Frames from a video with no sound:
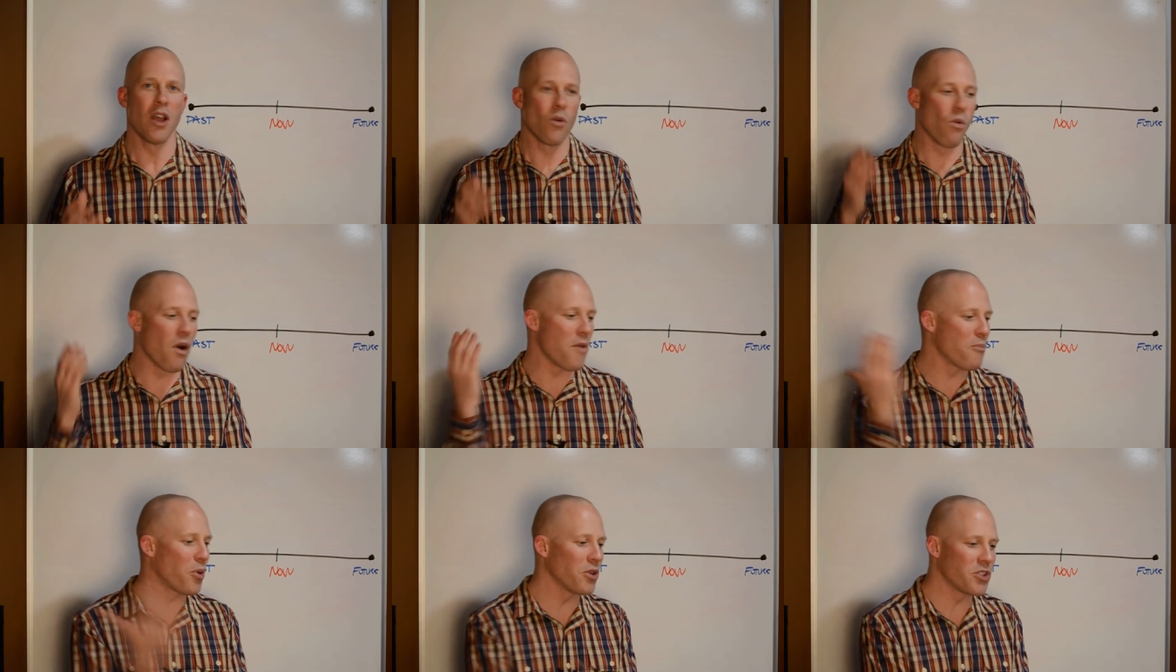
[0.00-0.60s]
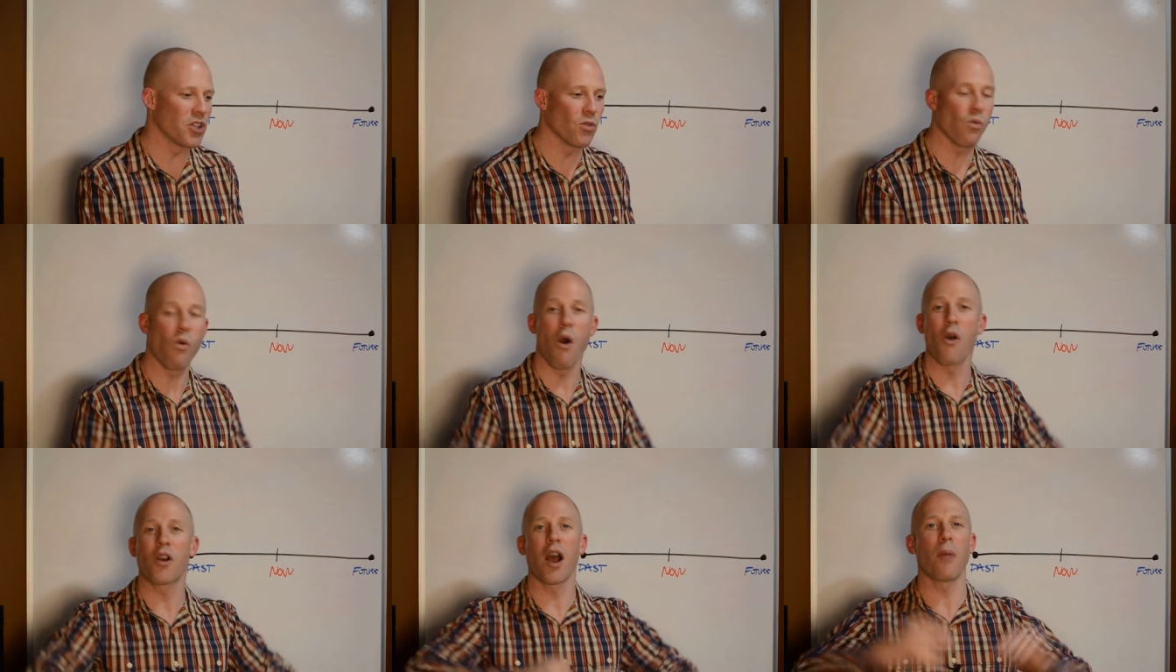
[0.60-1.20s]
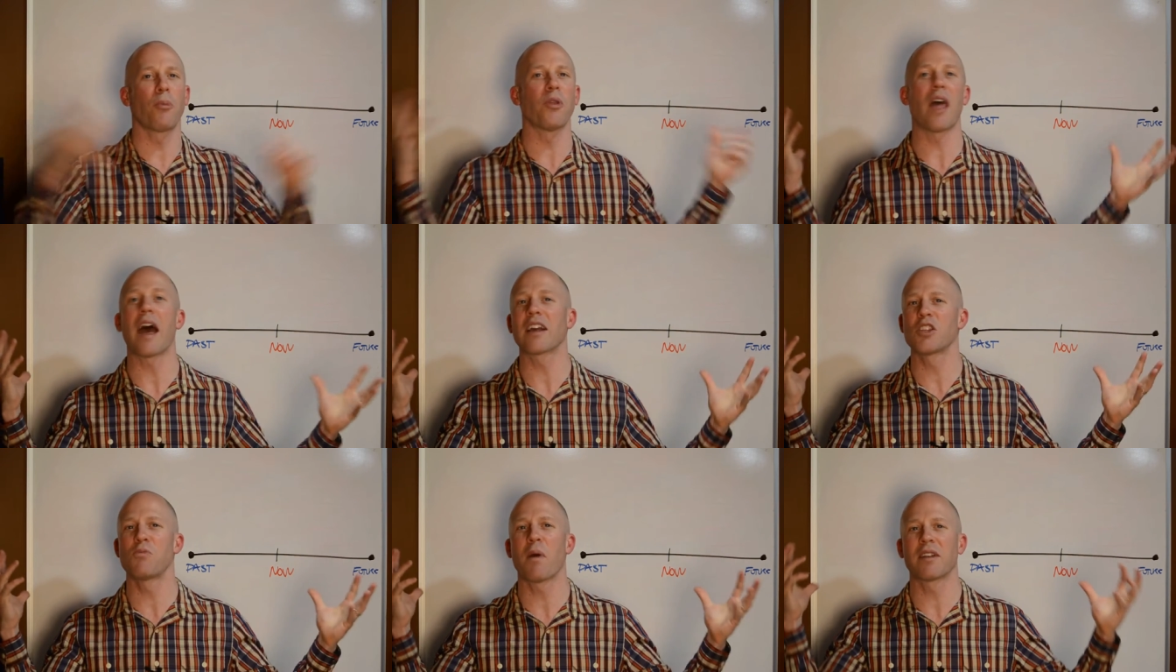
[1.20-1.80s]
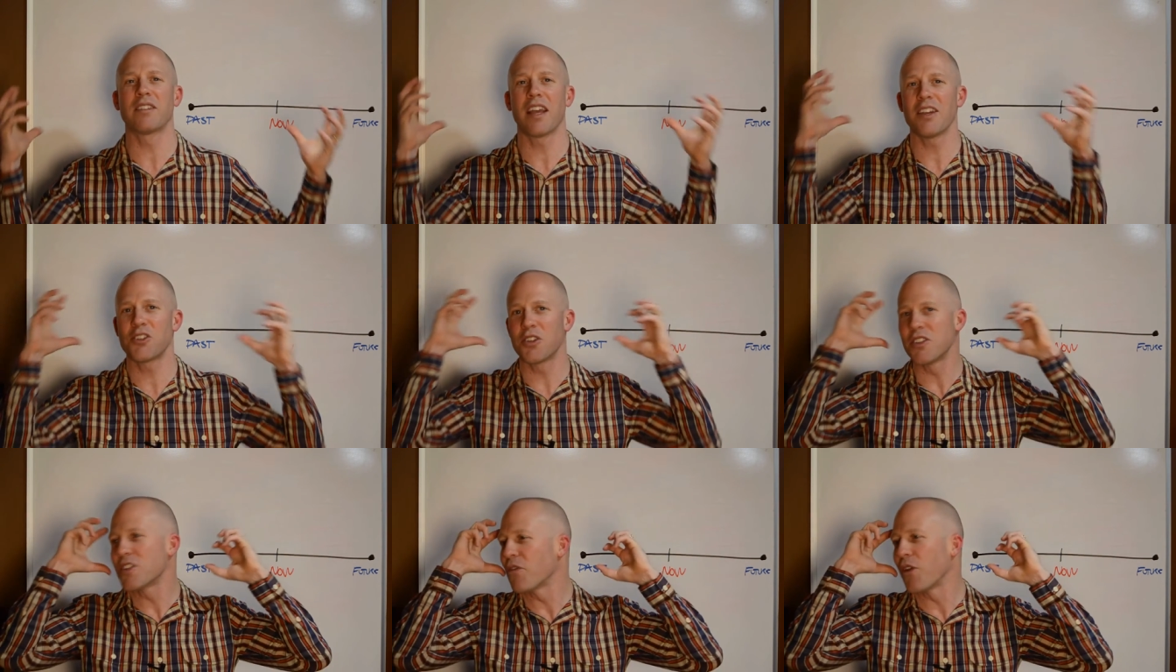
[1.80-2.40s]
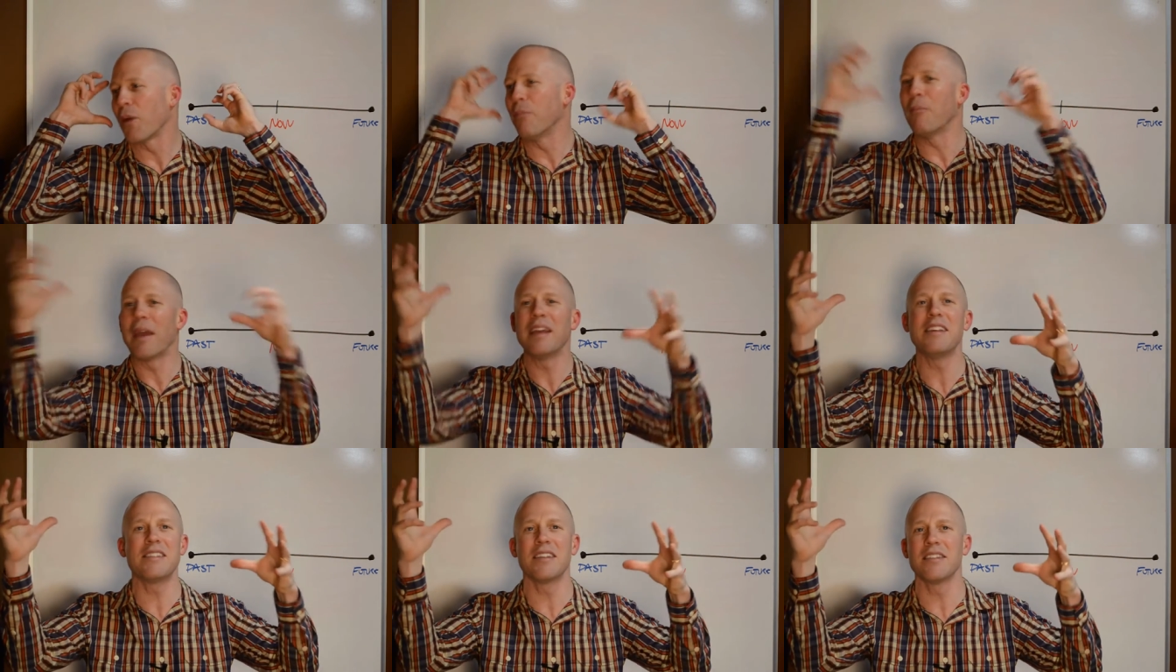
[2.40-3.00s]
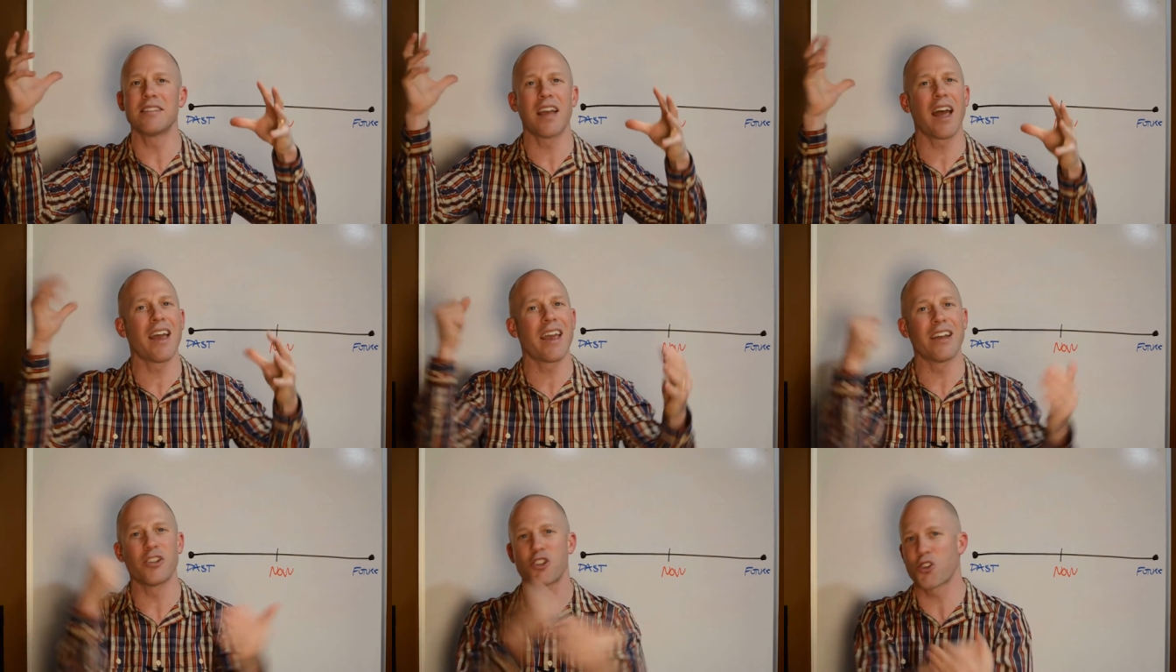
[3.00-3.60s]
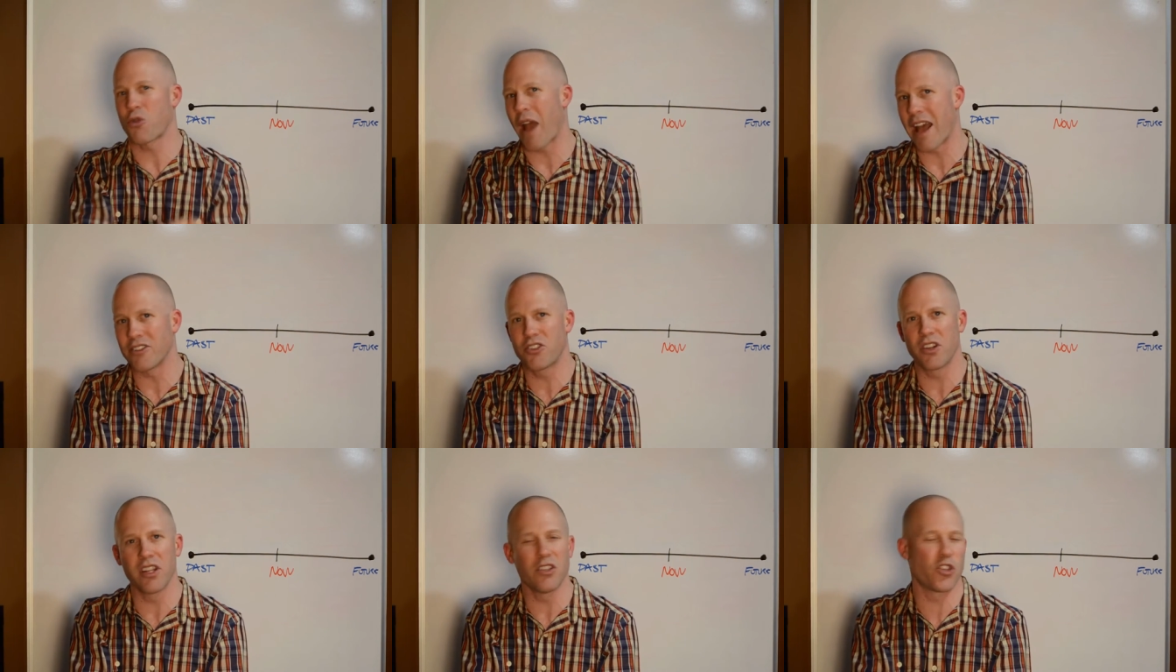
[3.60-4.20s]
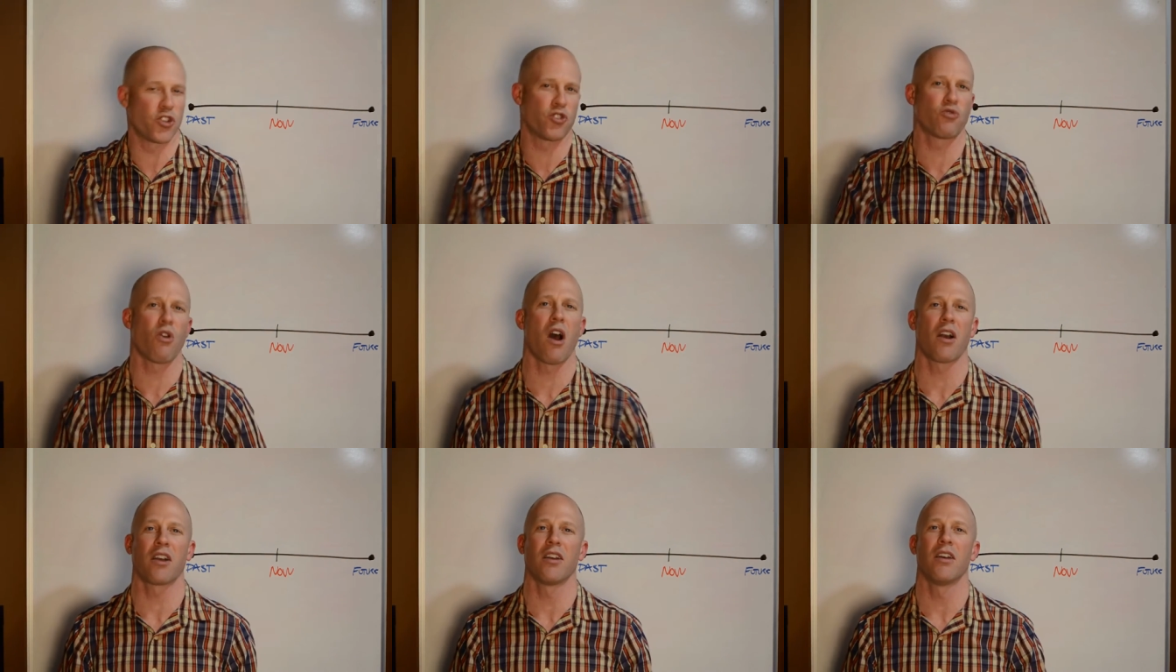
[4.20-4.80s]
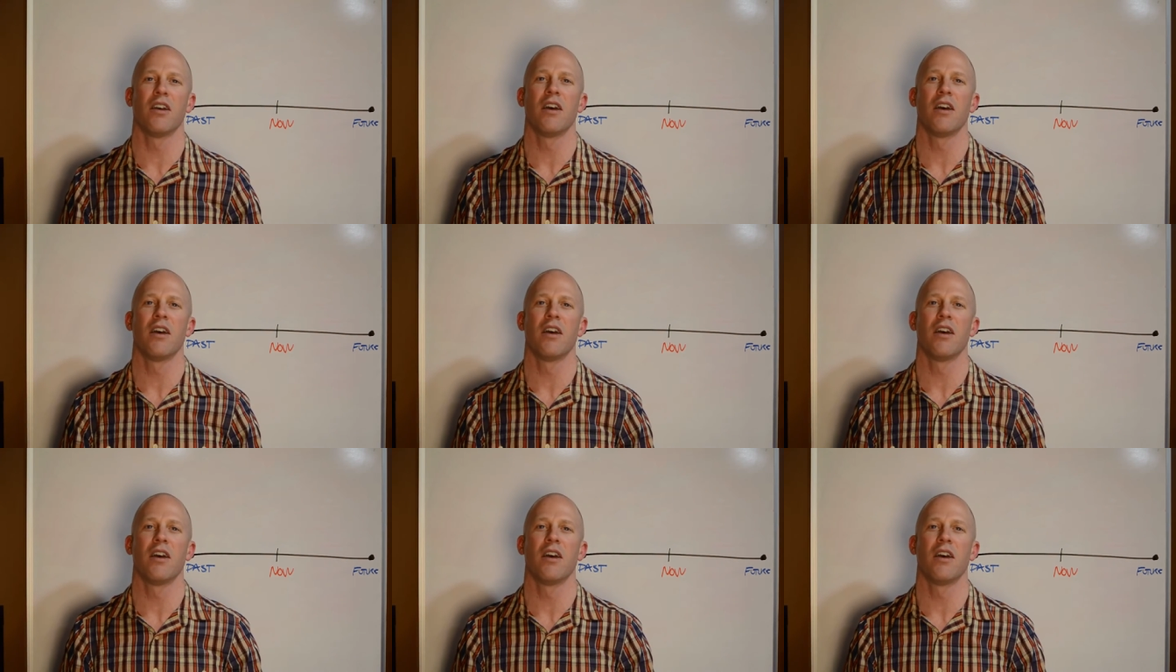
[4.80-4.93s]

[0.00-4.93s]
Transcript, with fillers: one person woke up with expectations of an amazing day and tragedy struck.